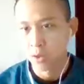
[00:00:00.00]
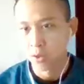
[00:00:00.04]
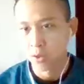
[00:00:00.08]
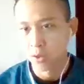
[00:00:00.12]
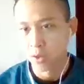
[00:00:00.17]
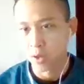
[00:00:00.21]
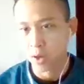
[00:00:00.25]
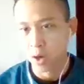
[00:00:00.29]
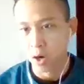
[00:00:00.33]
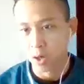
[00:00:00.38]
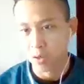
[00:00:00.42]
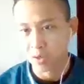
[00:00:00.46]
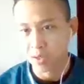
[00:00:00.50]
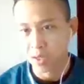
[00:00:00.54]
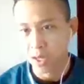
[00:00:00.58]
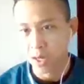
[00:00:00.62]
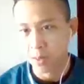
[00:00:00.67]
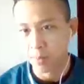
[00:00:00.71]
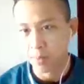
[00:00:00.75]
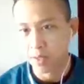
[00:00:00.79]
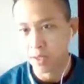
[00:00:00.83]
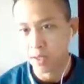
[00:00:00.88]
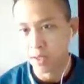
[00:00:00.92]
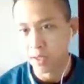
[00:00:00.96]
the hard
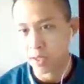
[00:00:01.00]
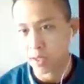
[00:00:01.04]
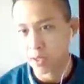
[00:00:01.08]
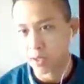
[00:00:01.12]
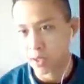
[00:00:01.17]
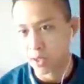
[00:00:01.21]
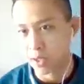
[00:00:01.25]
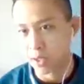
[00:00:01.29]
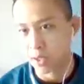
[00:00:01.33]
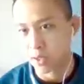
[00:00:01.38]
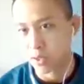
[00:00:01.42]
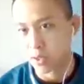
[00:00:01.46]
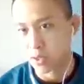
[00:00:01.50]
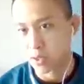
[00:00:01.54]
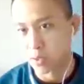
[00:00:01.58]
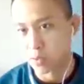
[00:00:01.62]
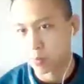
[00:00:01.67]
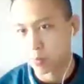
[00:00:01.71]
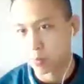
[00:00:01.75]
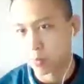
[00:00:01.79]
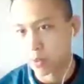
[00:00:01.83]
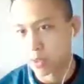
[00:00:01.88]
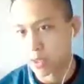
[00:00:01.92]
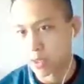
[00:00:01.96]
timing is
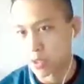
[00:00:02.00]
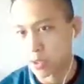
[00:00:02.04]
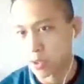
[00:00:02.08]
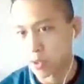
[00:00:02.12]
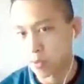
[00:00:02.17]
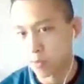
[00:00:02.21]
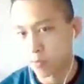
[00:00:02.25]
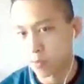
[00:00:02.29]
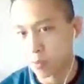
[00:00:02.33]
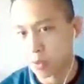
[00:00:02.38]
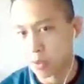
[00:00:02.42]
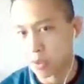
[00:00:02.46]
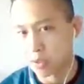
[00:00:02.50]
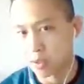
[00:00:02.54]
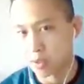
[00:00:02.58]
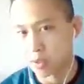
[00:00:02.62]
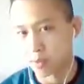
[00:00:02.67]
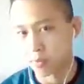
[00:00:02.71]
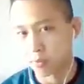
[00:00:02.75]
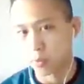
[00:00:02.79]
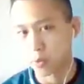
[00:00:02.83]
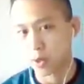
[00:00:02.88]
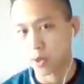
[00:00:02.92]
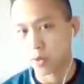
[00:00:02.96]
easier for me to
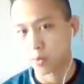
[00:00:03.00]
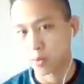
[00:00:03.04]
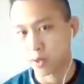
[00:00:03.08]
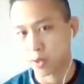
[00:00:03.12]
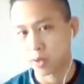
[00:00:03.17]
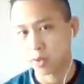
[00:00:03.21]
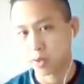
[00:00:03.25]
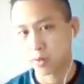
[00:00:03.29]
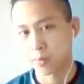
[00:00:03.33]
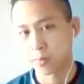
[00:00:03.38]
avoid, right?